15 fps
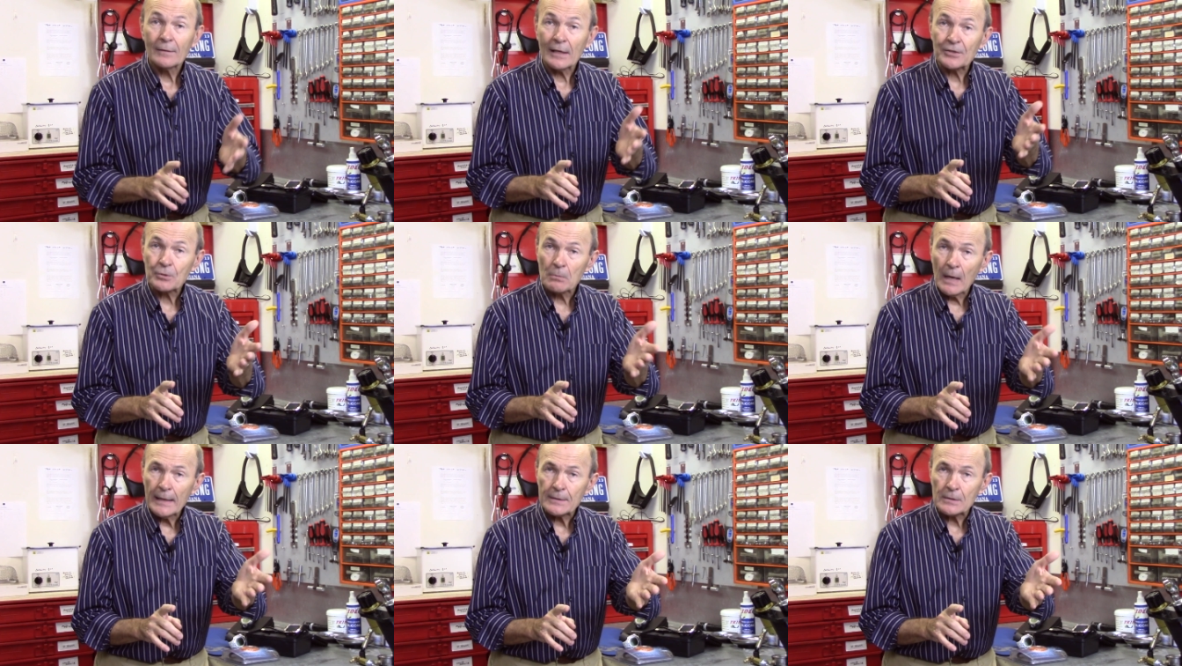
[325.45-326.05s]

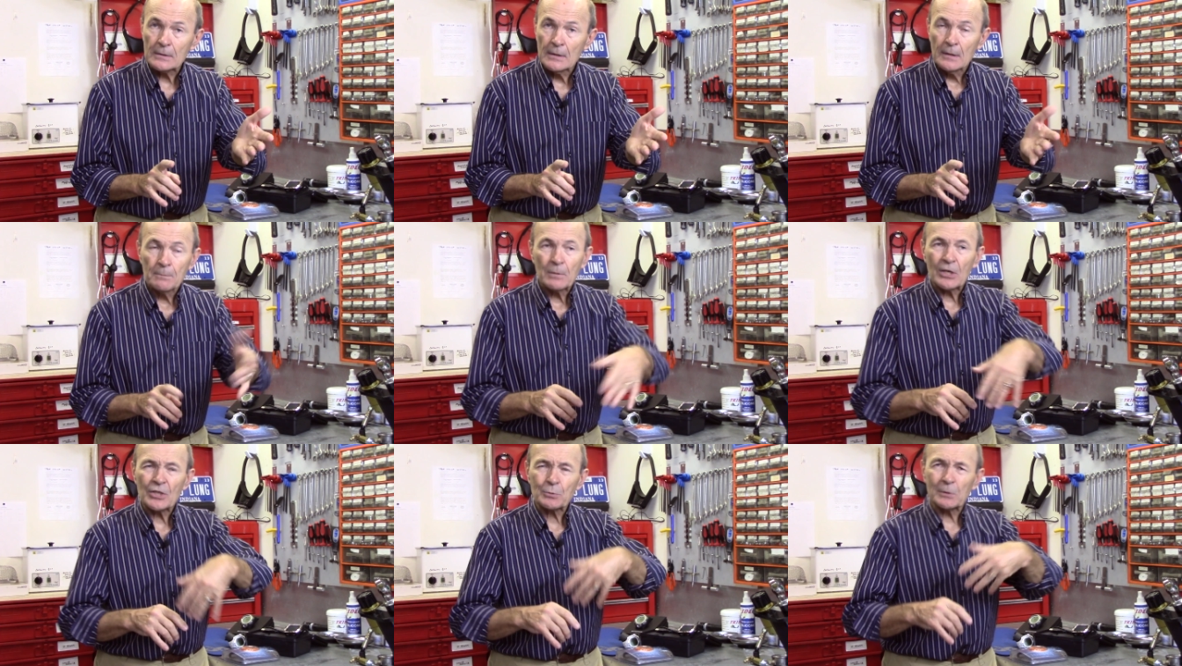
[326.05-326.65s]
That's right.
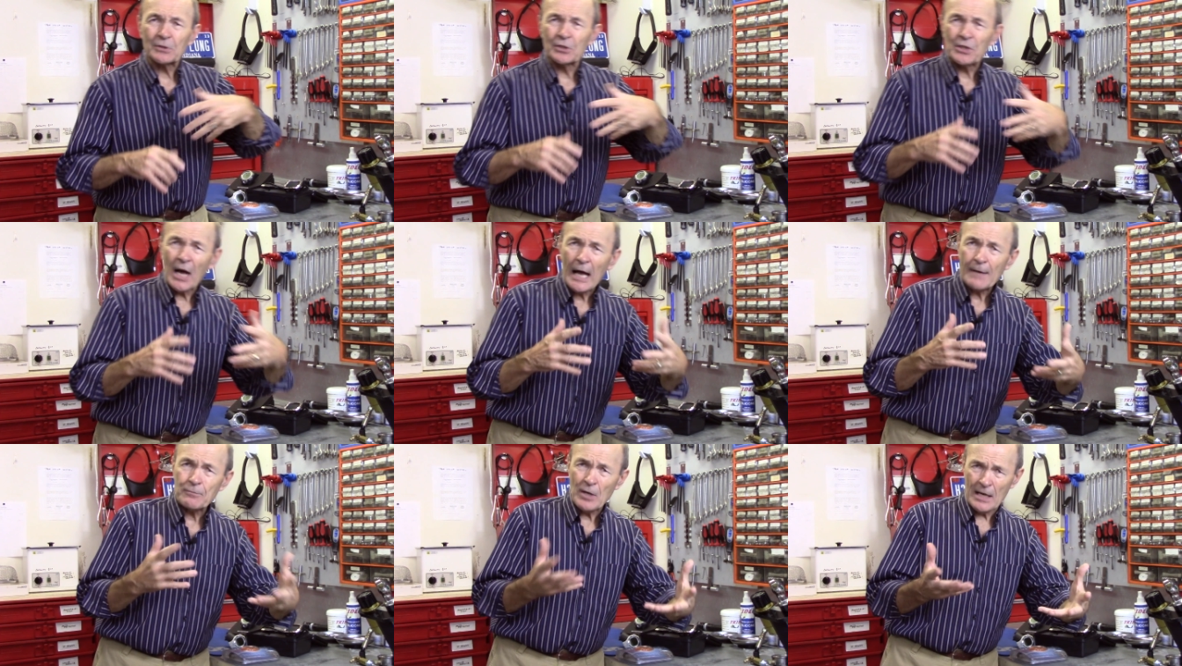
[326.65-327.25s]
Because with the
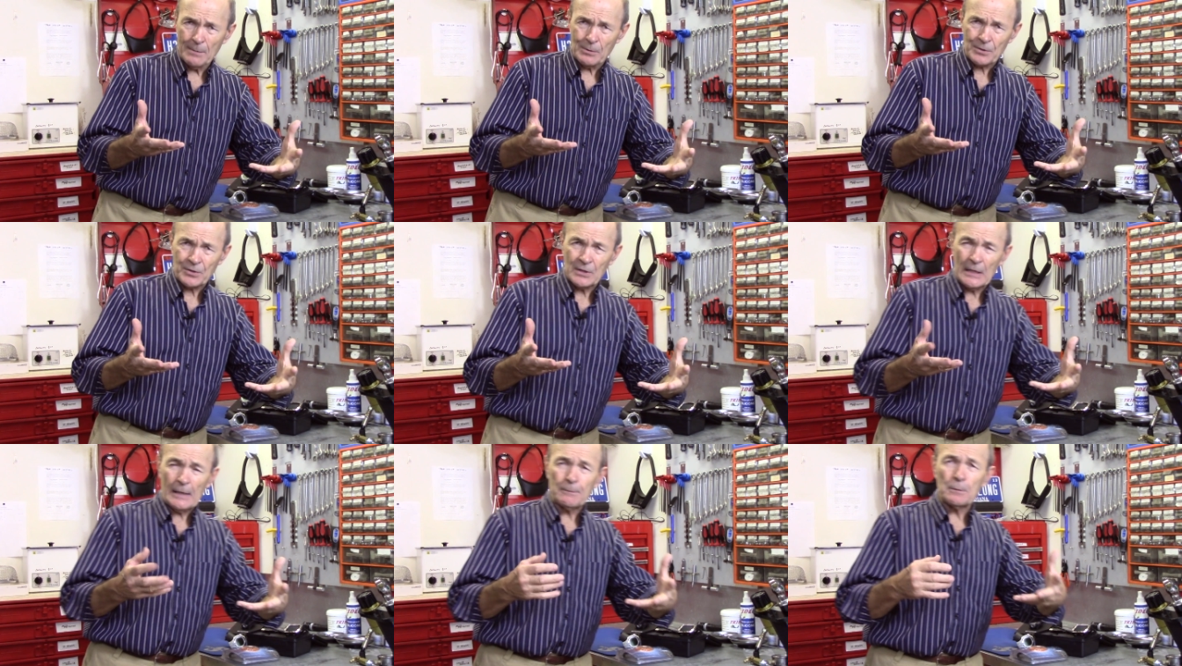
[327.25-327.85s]
dive
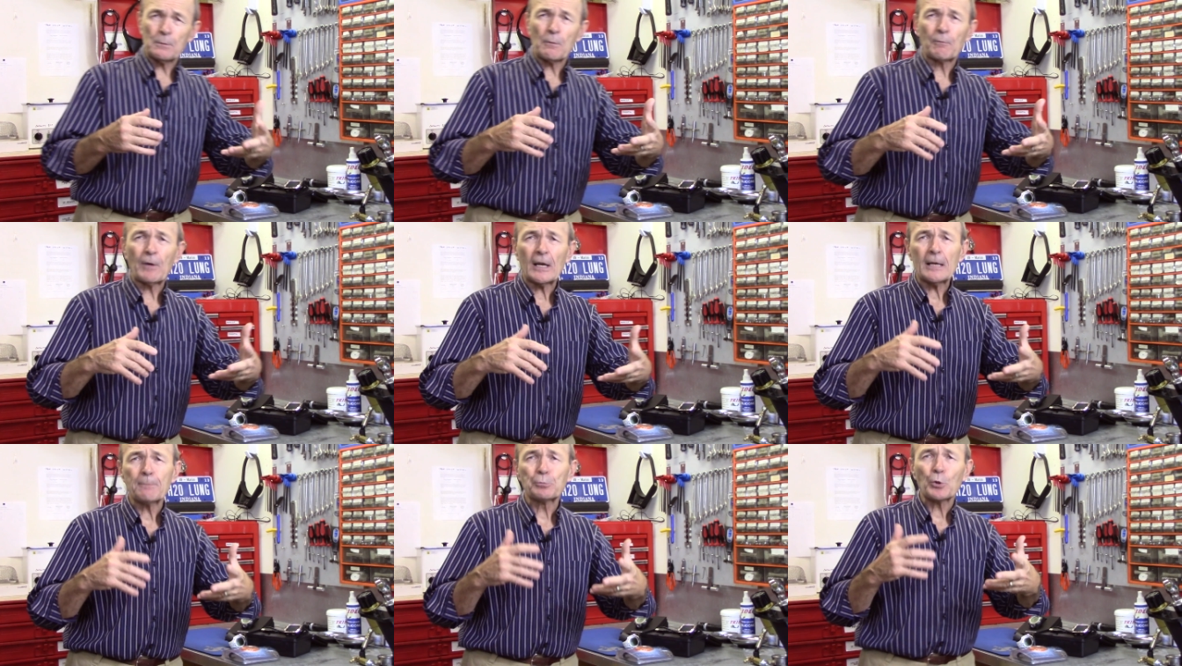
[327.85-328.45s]
tables, even if you're
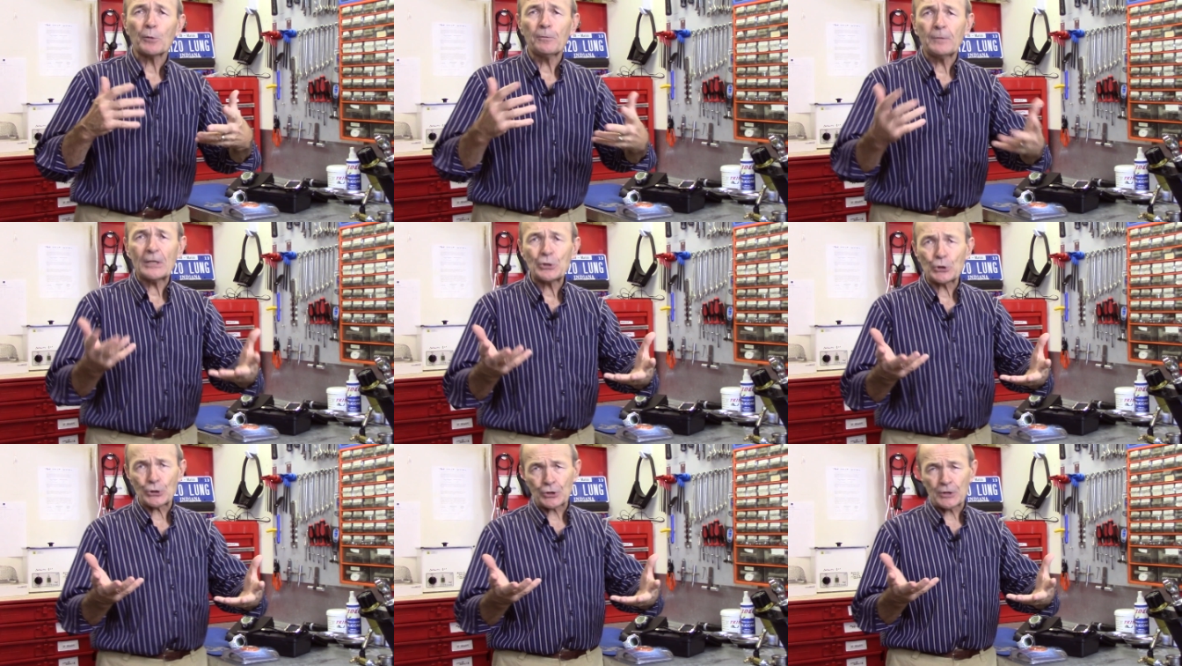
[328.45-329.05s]
very
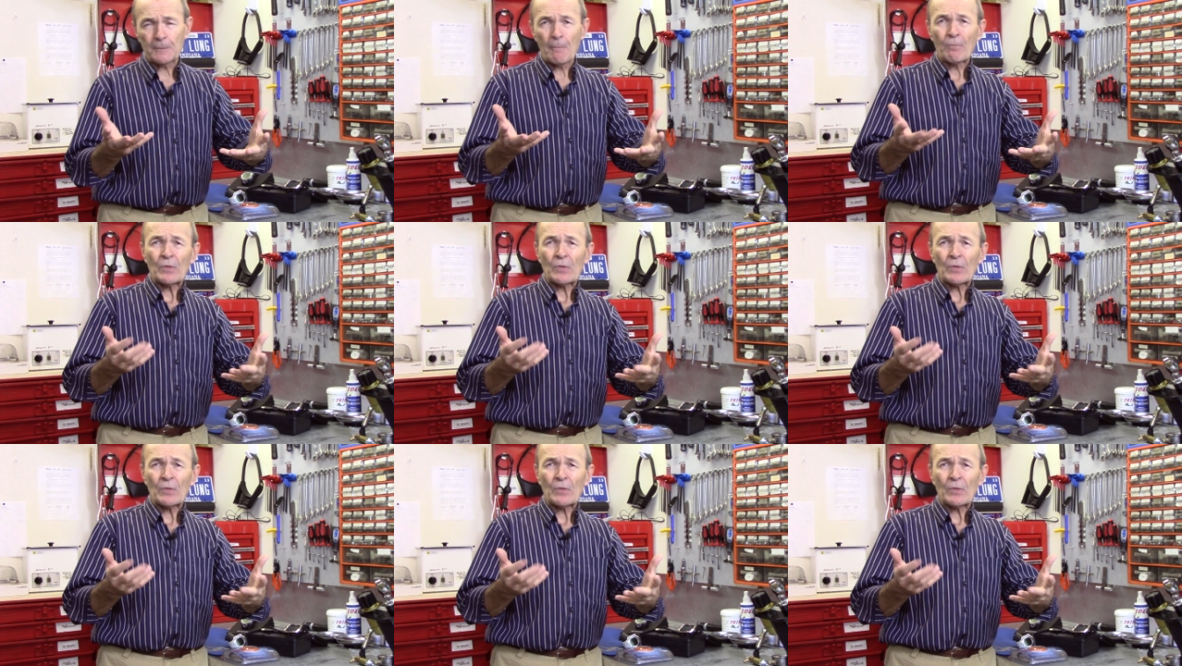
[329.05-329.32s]
proficient.